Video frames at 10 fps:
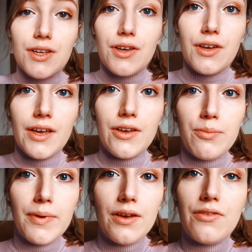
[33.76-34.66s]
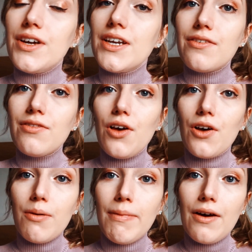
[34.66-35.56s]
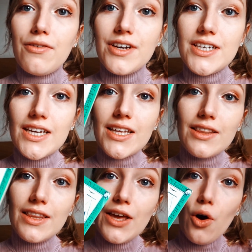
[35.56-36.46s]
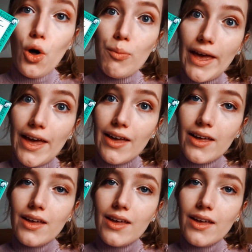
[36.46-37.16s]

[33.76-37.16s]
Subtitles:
So it'll be a reading vlog about reading The Hobbit.